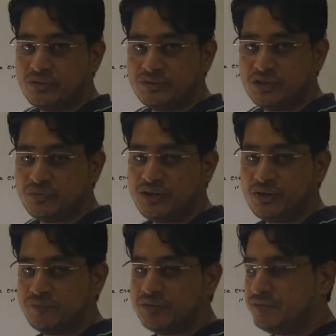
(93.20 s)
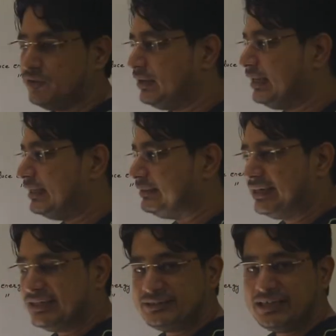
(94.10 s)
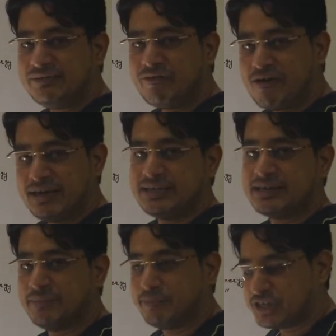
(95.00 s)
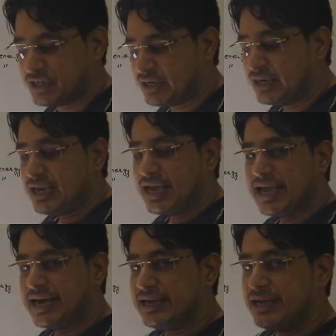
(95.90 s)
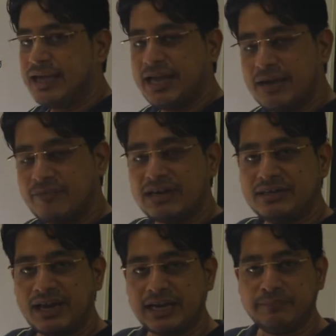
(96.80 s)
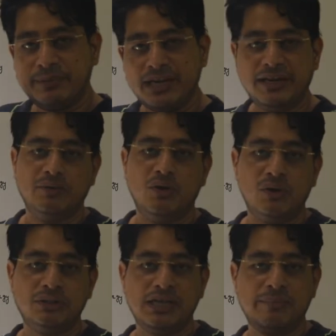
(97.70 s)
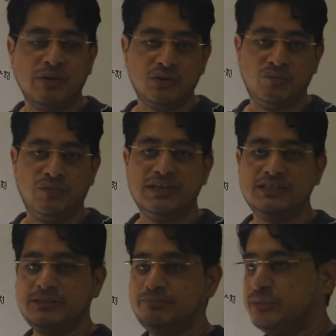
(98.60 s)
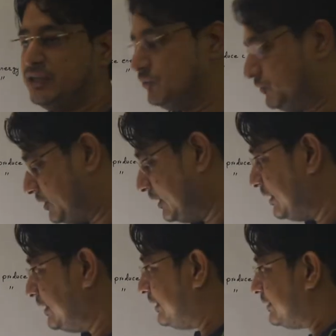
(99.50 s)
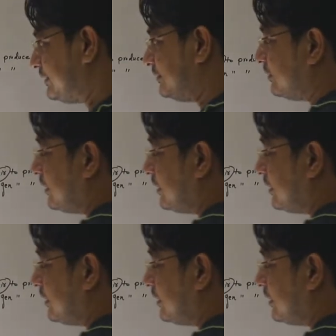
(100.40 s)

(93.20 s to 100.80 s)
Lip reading: constituent of the fuel that is involved in combustion and have a direct bearing on the amount of energy produced is